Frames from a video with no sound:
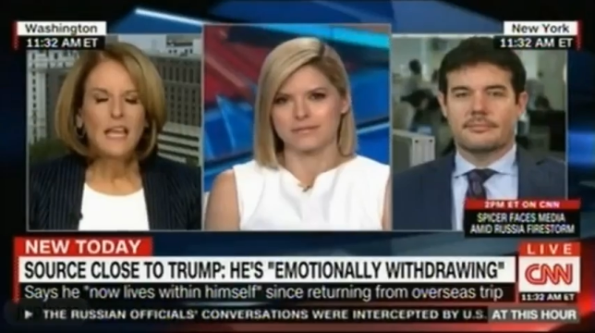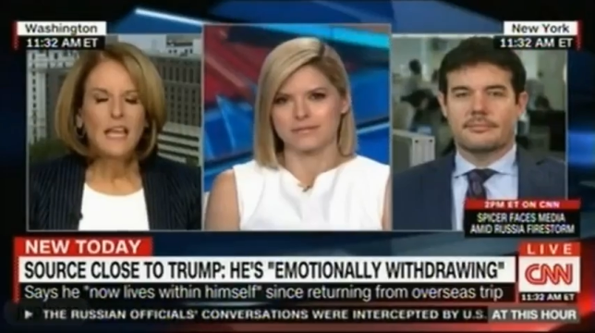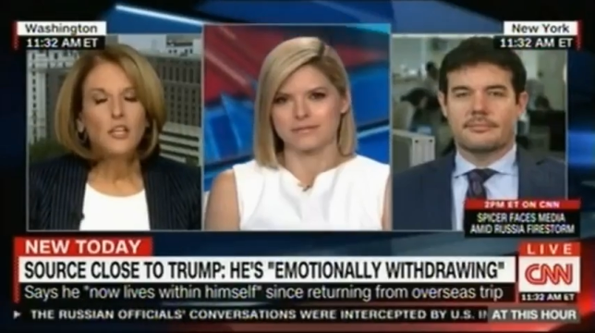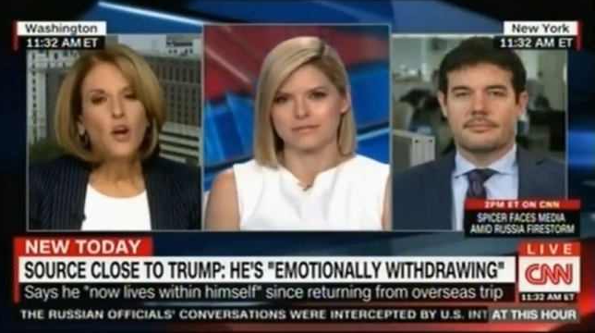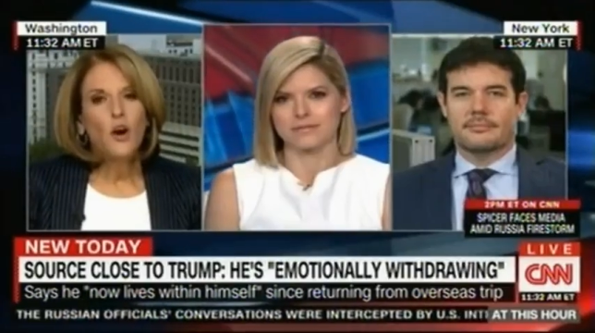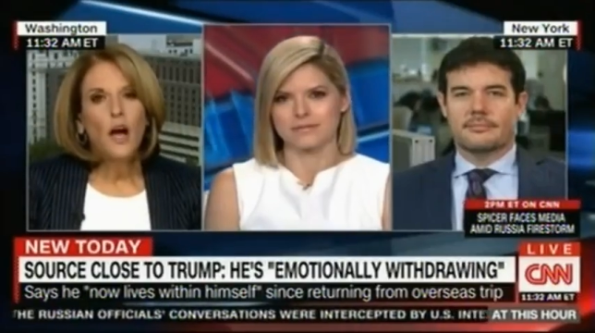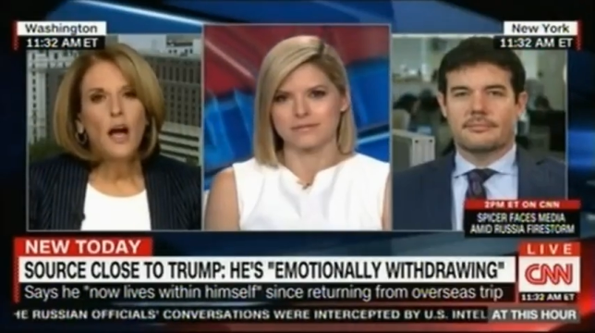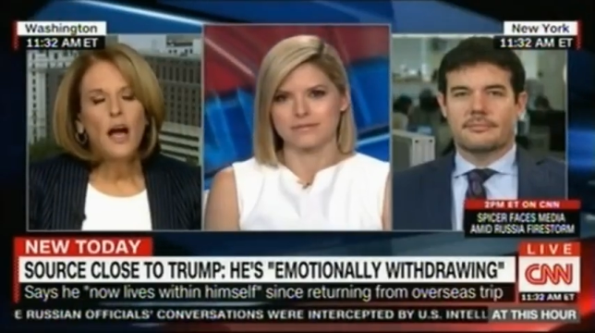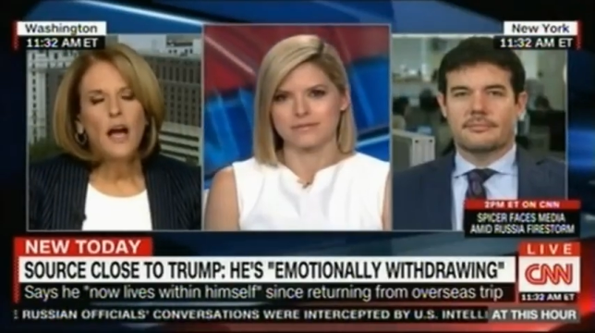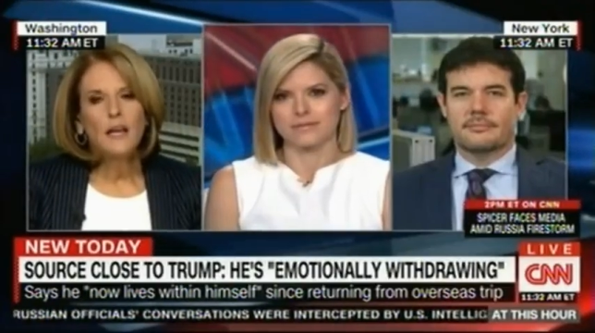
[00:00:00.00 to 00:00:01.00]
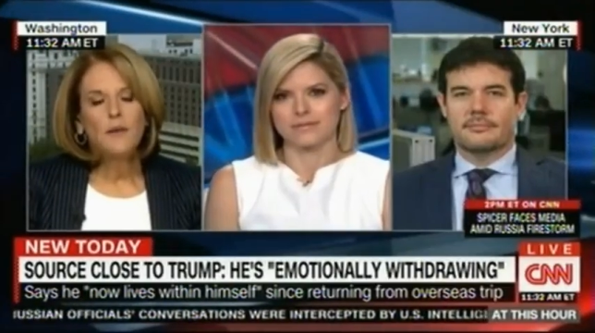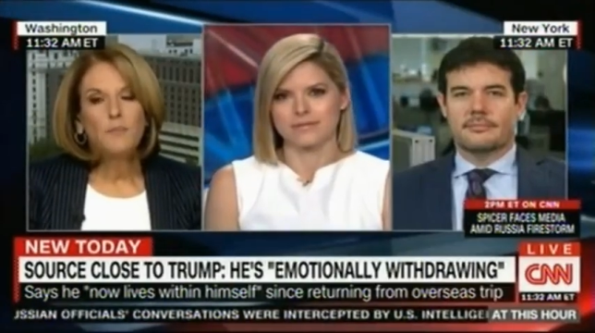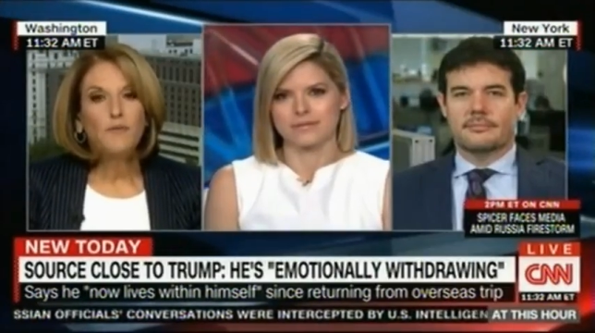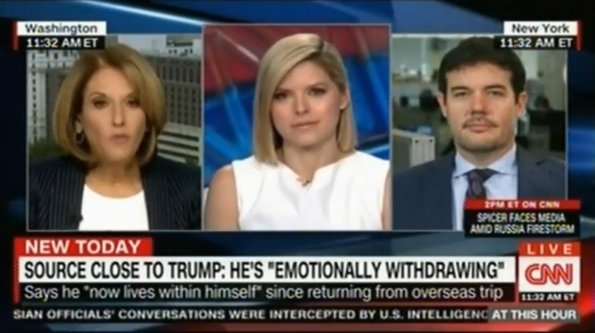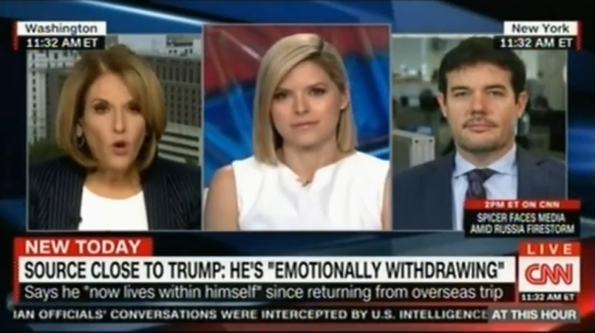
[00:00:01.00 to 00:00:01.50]
Speaker 1: You know, I, I,
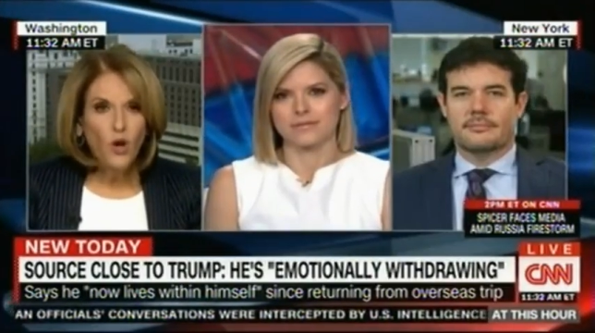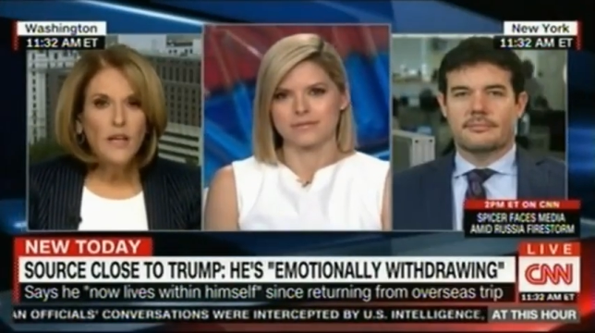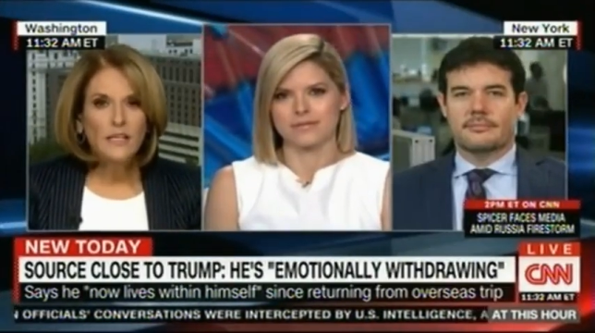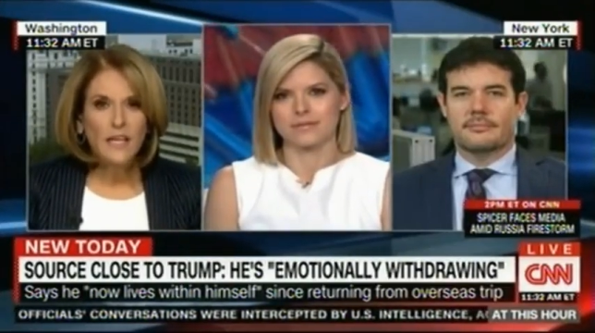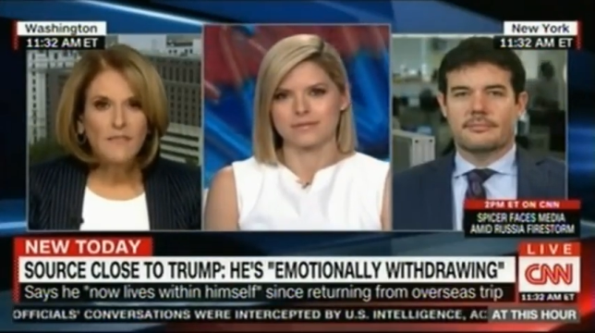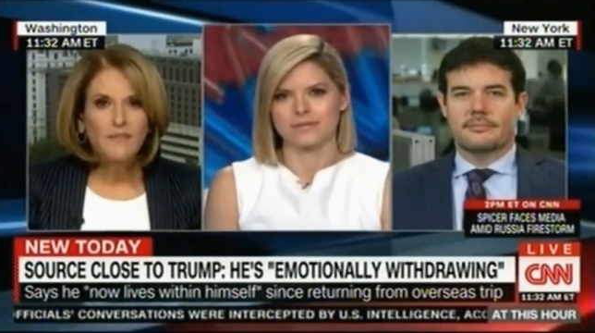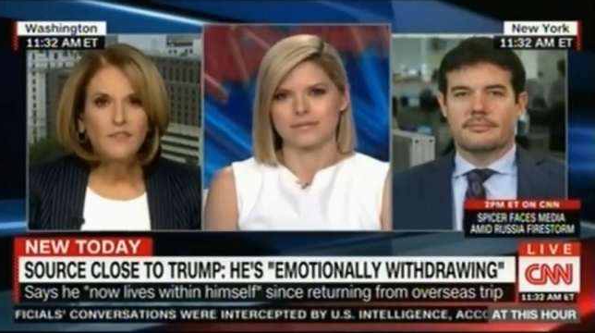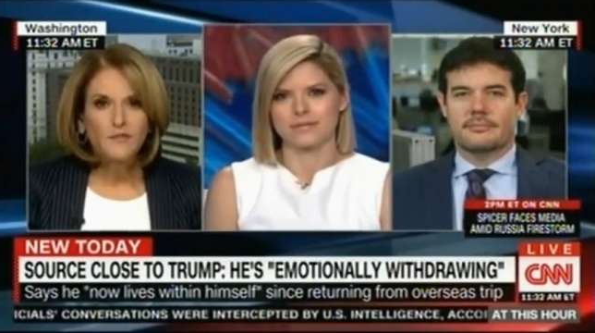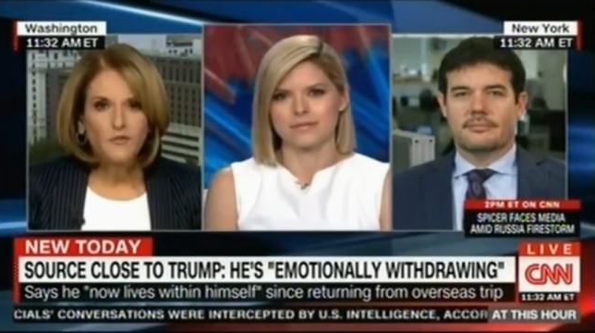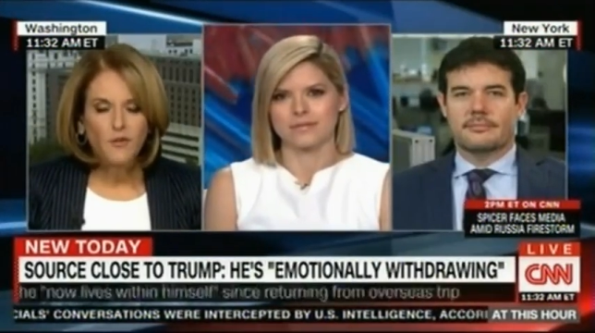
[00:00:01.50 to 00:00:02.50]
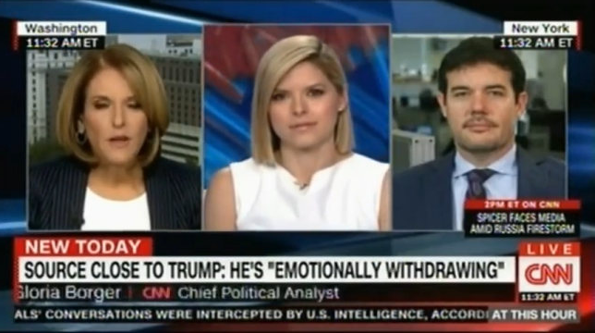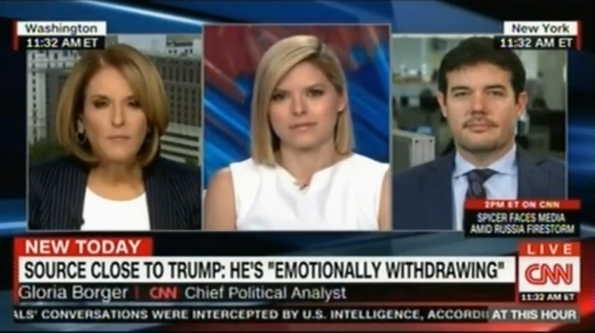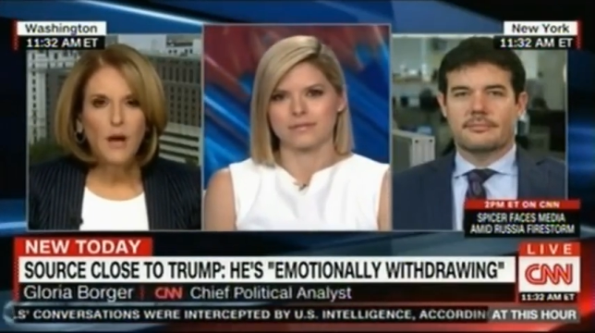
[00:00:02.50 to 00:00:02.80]
before he left for the trip,